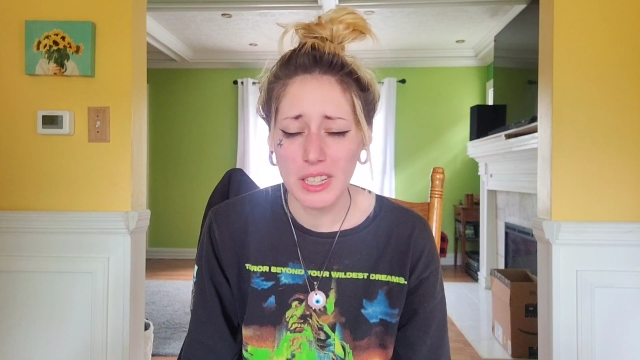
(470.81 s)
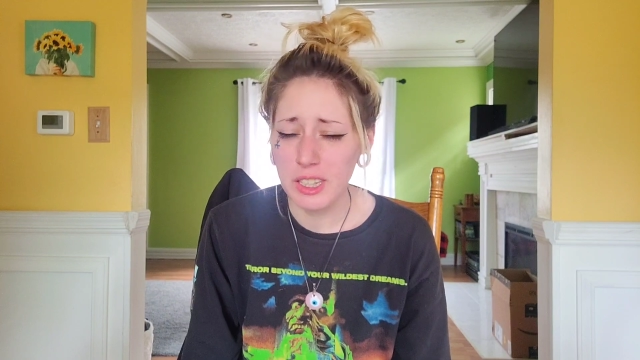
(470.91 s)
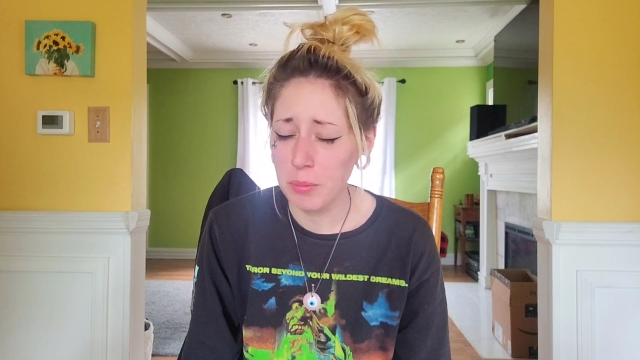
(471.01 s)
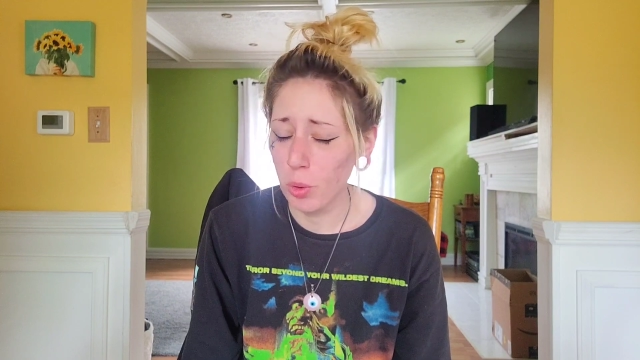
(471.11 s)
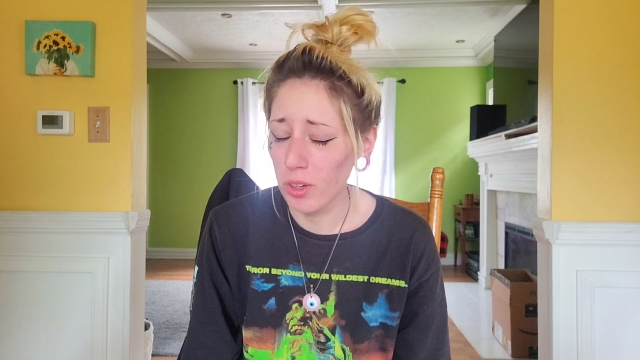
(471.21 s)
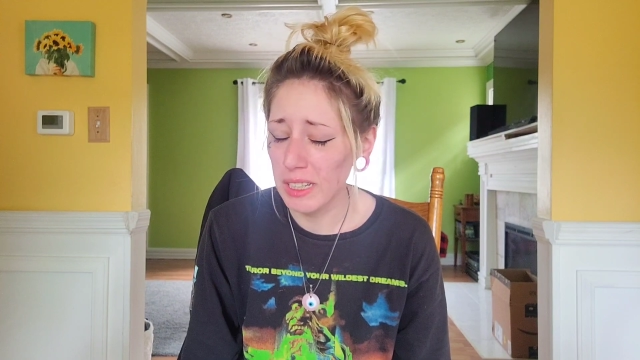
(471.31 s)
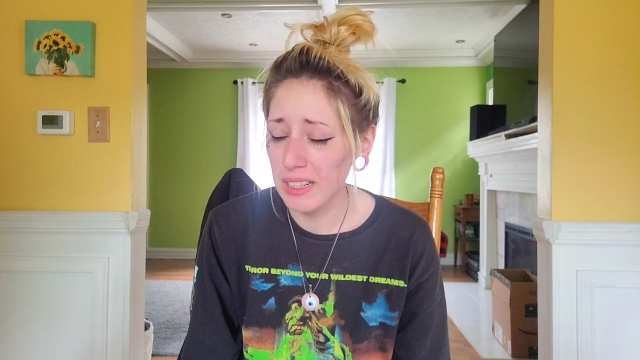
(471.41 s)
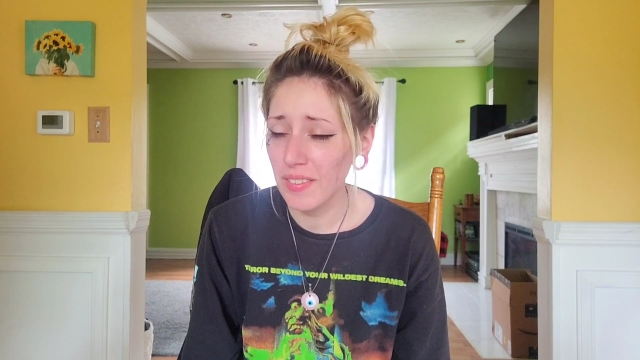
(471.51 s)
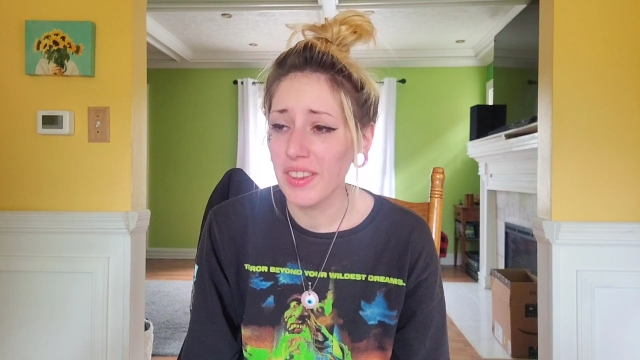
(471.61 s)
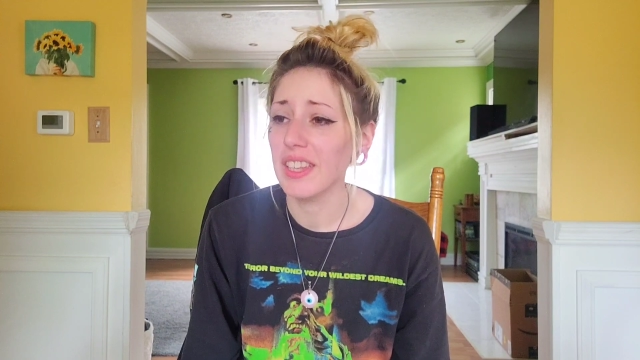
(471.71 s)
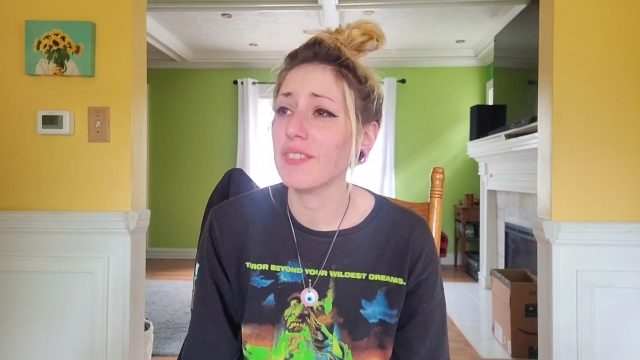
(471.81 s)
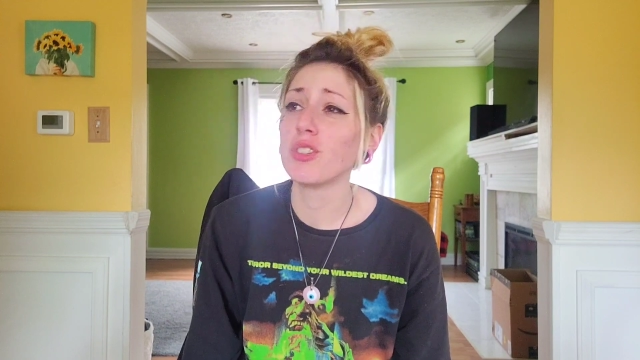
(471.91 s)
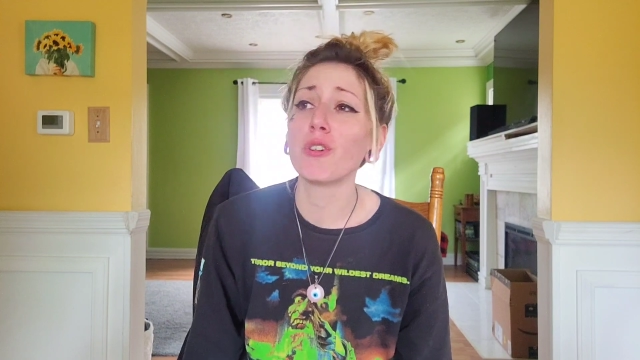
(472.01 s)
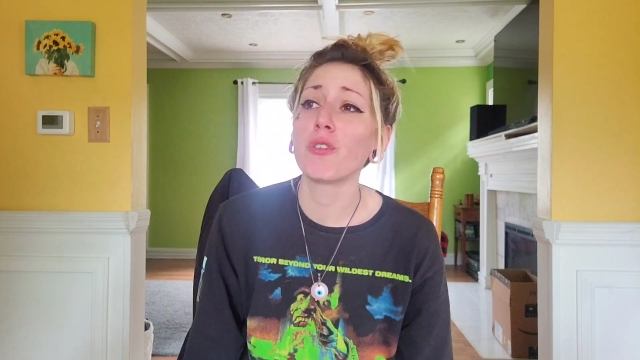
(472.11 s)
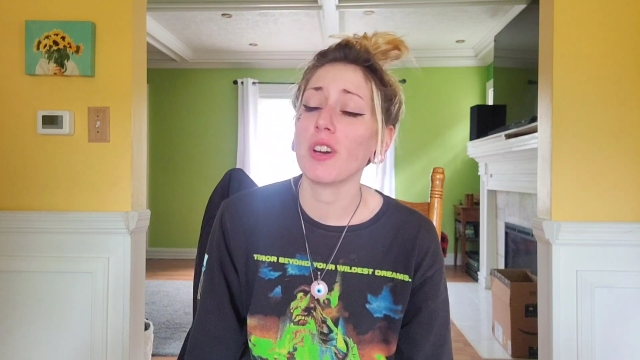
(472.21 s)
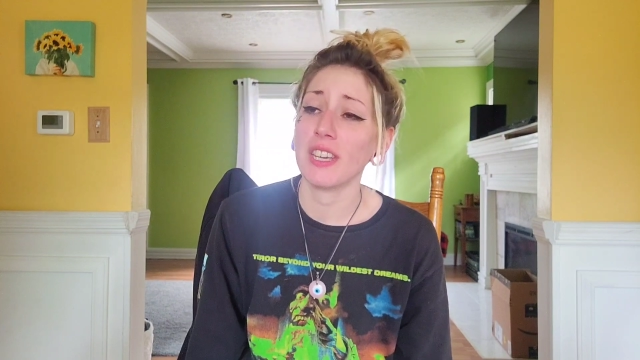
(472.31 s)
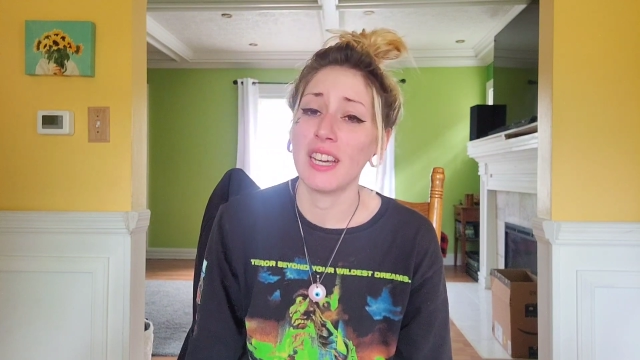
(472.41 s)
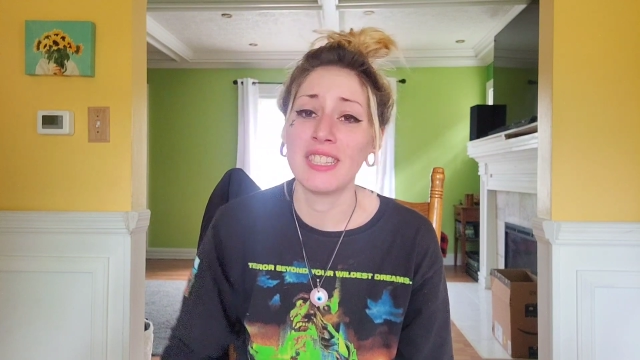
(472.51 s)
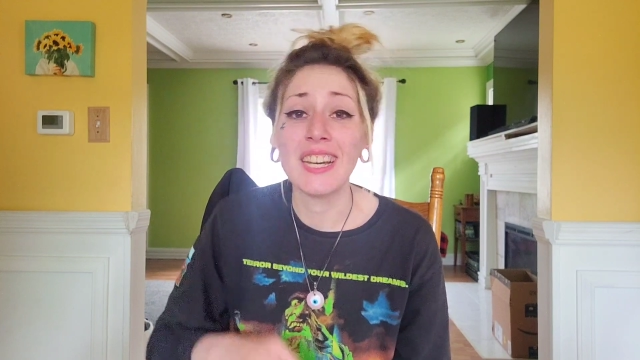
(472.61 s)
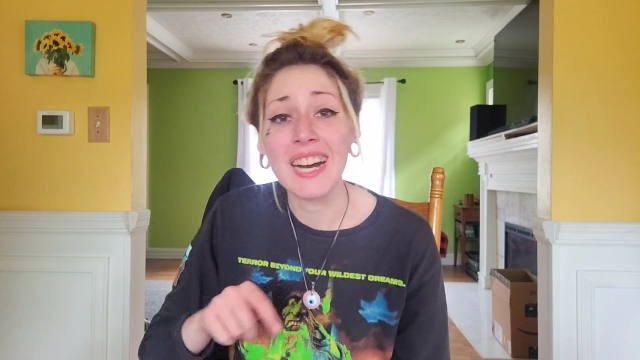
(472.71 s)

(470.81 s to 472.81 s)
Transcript: In the morning, I have no fucking idea.